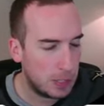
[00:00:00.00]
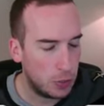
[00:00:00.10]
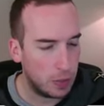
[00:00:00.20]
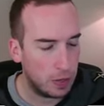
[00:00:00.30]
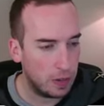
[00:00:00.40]

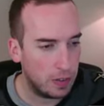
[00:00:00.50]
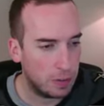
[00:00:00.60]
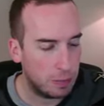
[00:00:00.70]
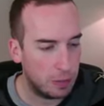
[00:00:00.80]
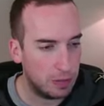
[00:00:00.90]
Who are our
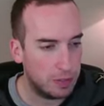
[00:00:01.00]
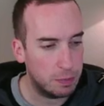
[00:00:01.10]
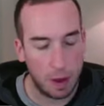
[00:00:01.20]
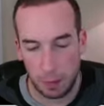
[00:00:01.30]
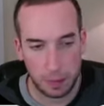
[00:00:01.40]
customers?
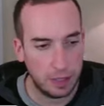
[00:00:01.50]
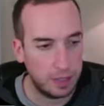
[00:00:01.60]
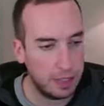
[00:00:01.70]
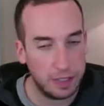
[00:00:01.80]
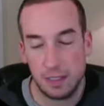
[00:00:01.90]
Probably
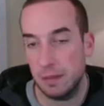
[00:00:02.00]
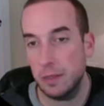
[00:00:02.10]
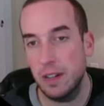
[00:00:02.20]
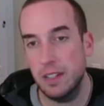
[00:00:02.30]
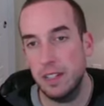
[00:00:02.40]
like some
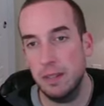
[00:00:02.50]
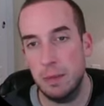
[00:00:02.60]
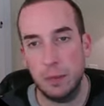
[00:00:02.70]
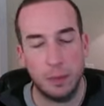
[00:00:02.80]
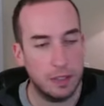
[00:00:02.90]
crazy
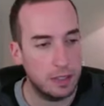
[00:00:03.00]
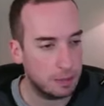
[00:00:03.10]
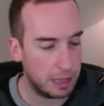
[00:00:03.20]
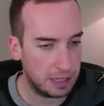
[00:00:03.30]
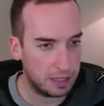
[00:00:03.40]
big ones, I'm
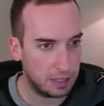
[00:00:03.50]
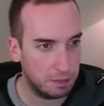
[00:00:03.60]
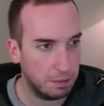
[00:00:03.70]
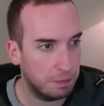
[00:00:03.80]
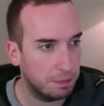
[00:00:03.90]
guessing.
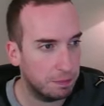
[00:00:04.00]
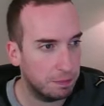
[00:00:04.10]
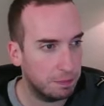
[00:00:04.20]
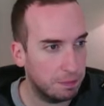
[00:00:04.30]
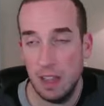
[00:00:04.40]

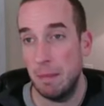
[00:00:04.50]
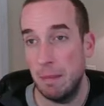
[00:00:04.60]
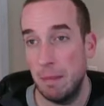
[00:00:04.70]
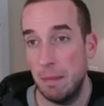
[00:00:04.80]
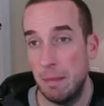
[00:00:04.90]

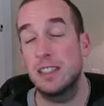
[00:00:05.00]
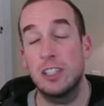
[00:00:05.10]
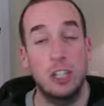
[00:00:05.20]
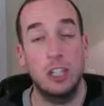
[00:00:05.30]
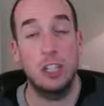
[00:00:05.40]
My internet's
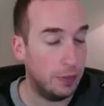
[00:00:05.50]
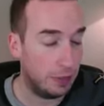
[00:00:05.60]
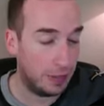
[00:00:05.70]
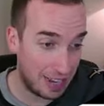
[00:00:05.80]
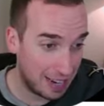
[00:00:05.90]
slow if you
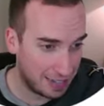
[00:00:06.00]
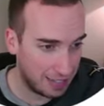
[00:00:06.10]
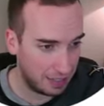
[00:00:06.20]
cannot